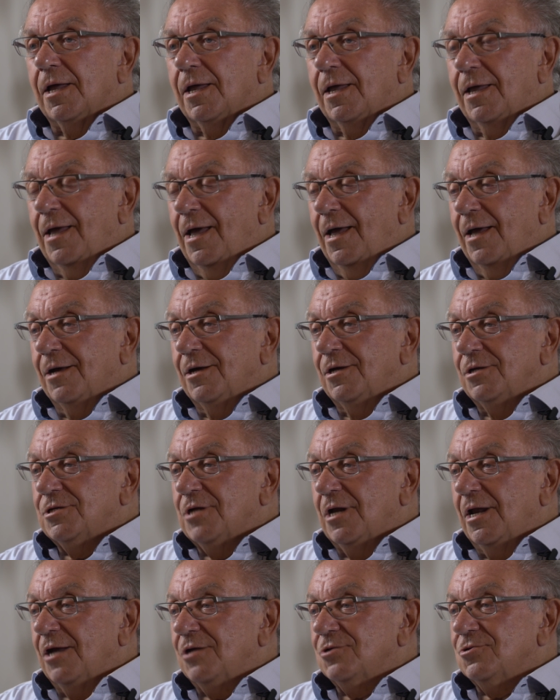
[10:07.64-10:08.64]
Yeah, English
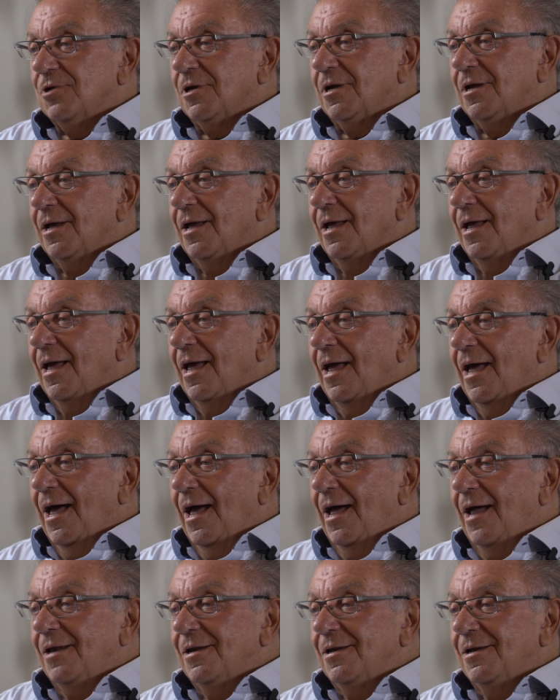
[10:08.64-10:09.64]
Electric
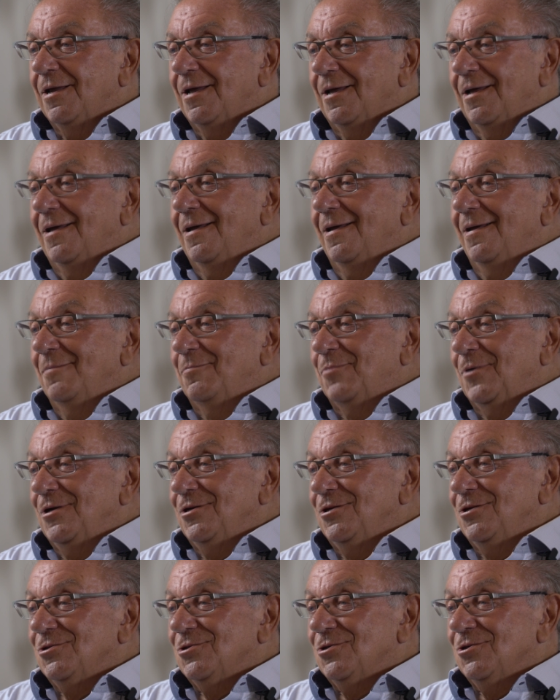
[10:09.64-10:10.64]
and
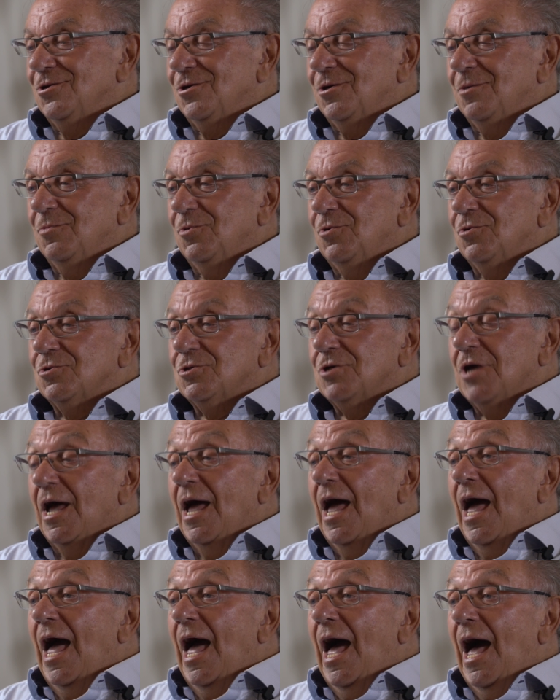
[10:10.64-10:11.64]
printed circuit boards.
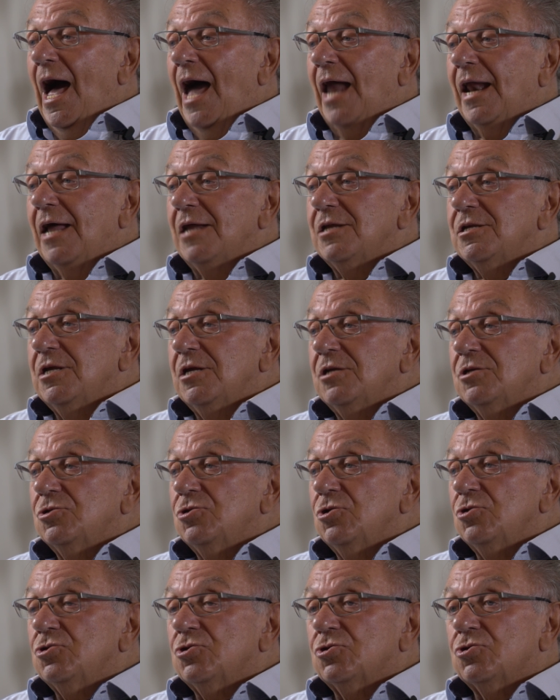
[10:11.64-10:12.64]
And I did
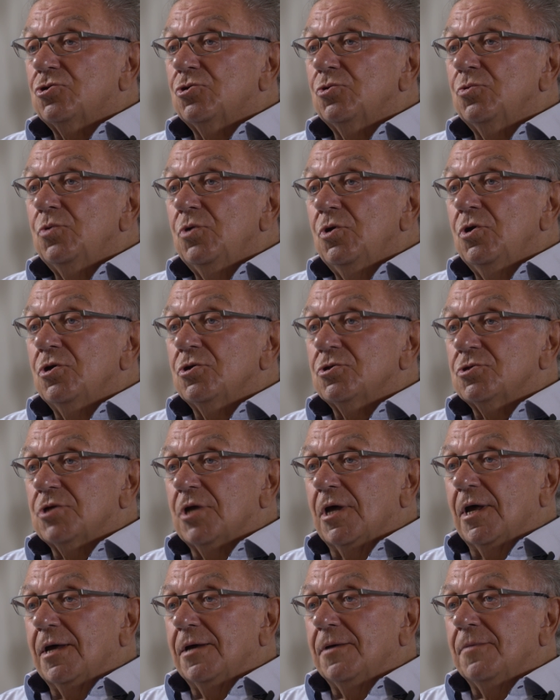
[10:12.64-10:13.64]
just 2 years
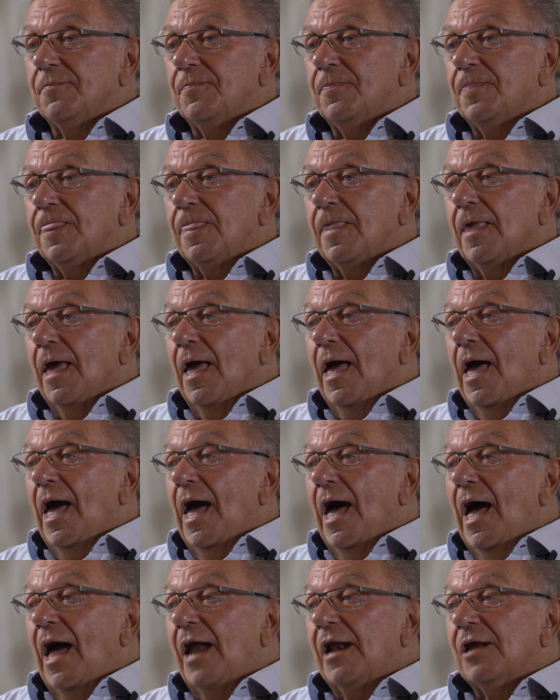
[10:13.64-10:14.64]
there.
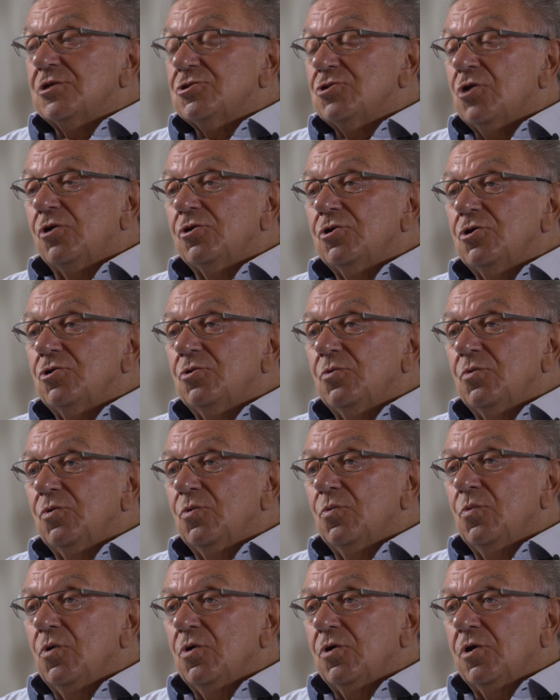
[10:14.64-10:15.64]
And I started doing
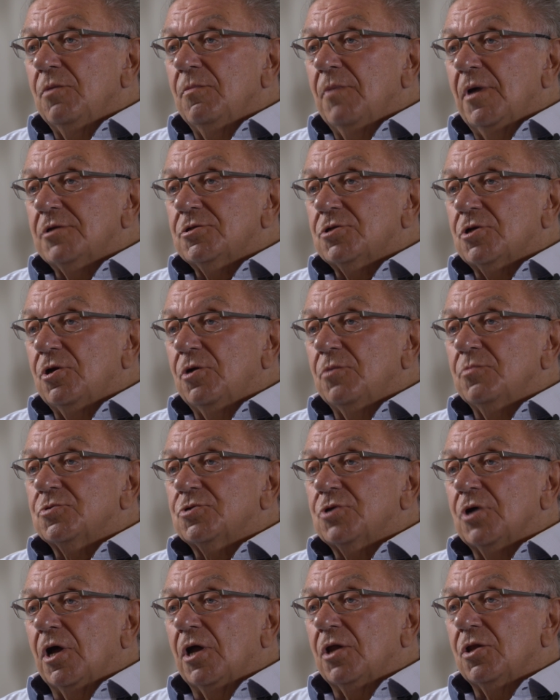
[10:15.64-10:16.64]
the working men's
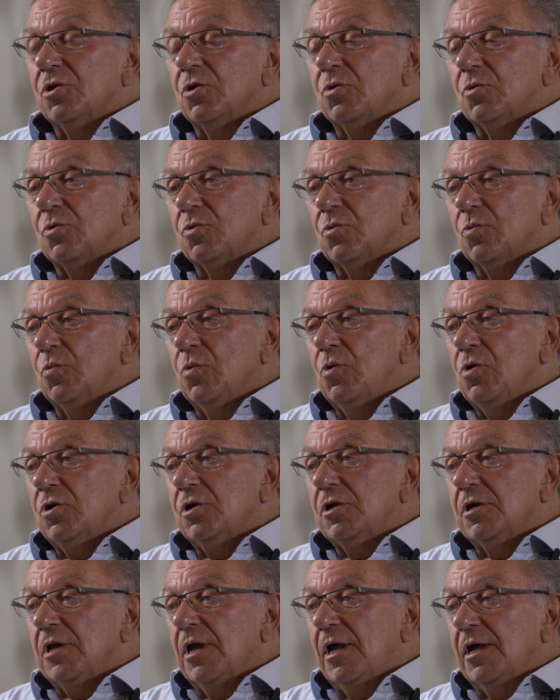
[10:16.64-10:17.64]
clubs. And the work
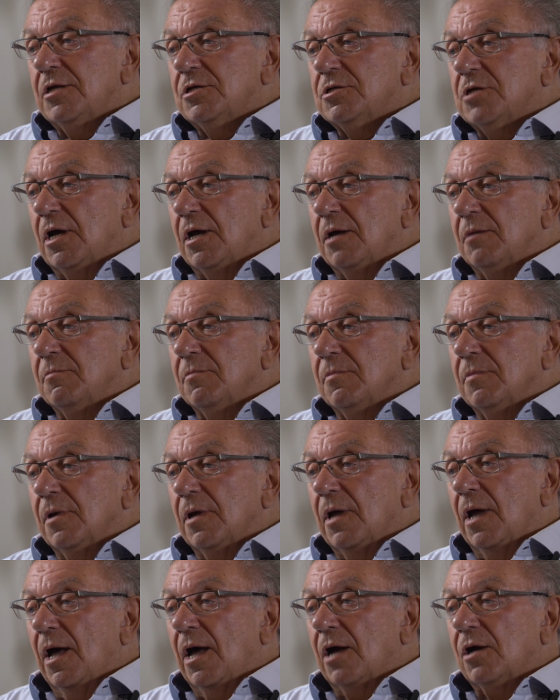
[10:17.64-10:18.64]
at night time,
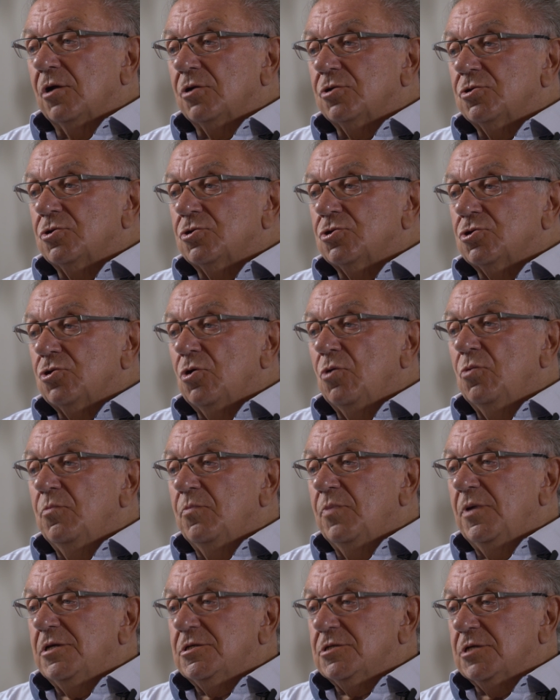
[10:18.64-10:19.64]
I got so
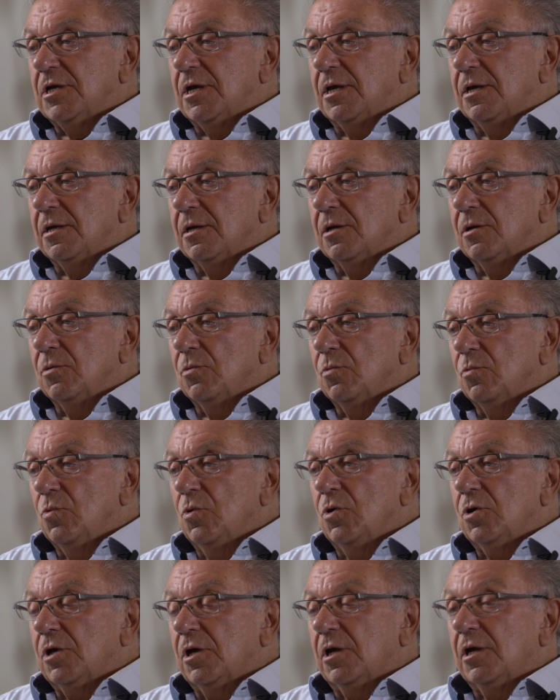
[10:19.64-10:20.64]
busy
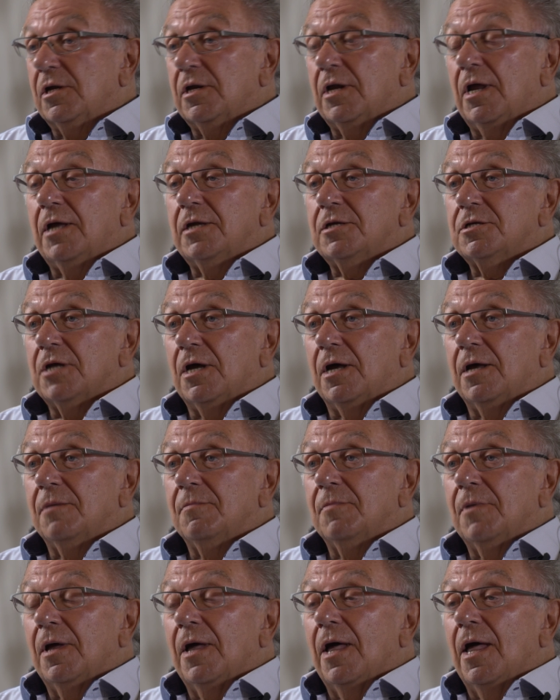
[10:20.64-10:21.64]
working at night time